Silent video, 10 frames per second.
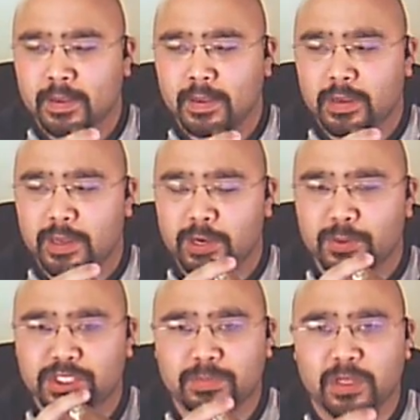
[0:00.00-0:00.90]

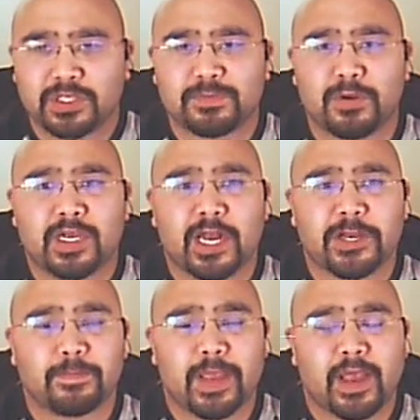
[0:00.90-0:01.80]
once you blow the smoke out of your
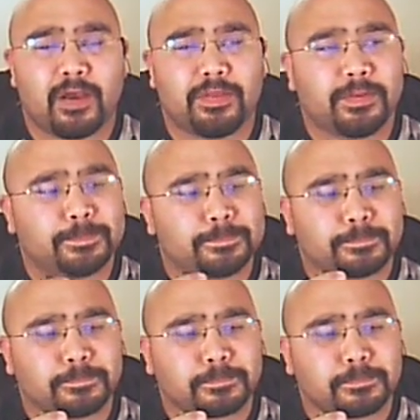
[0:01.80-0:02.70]
mouth,
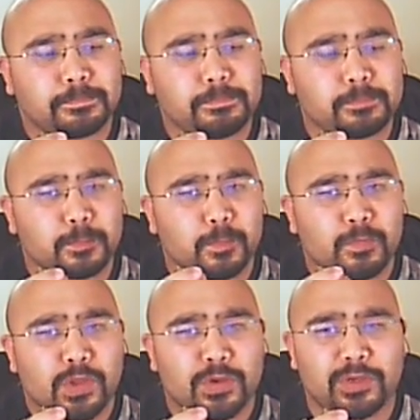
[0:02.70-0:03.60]

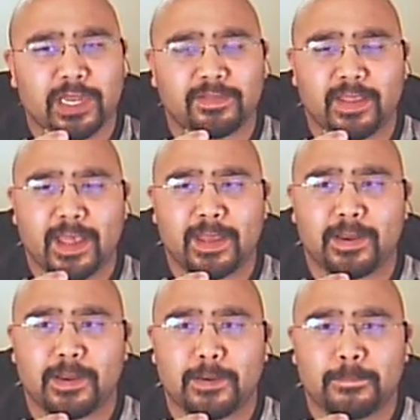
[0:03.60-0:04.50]
you get
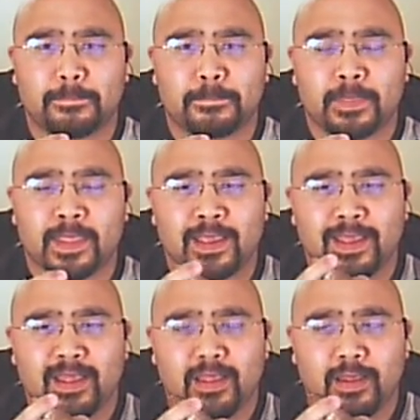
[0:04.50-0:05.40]
that
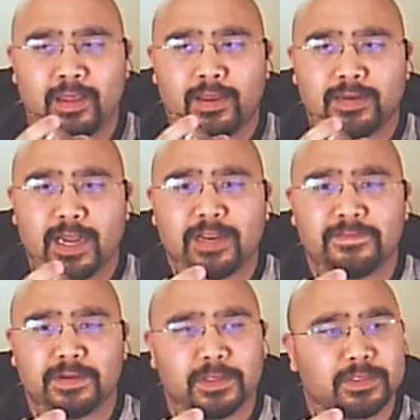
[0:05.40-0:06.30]

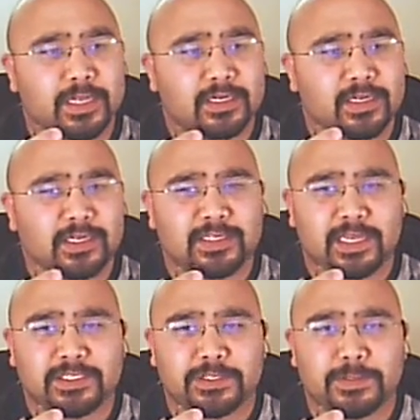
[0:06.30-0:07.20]
nutty
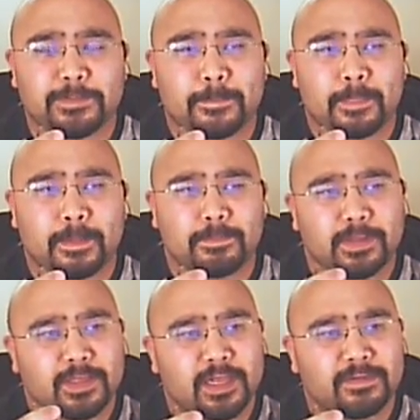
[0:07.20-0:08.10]
taste to it, but
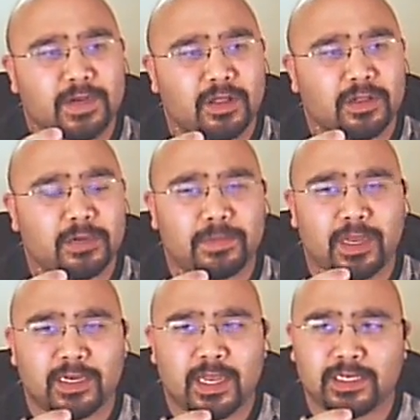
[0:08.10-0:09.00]
then followed up by
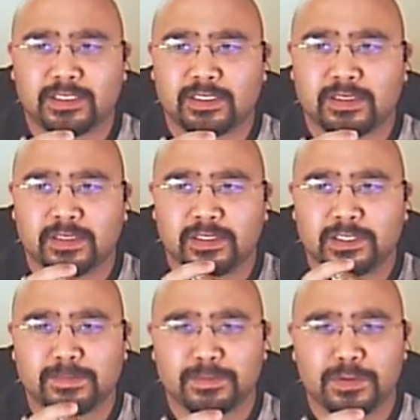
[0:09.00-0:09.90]
nice,
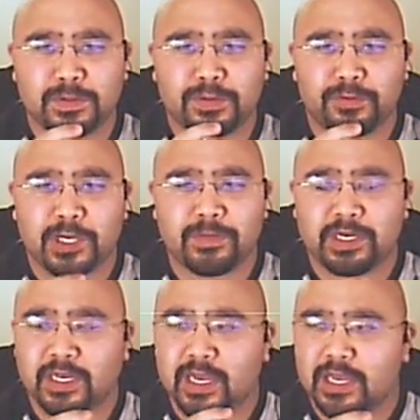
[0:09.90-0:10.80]
smooth, creamy to
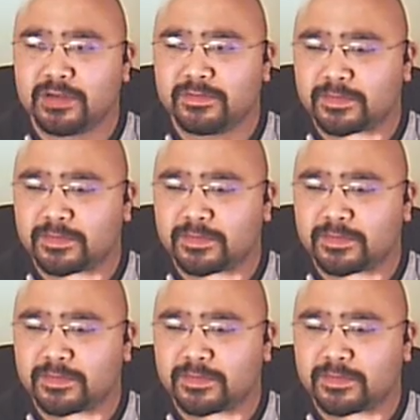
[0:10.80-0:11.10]
kind of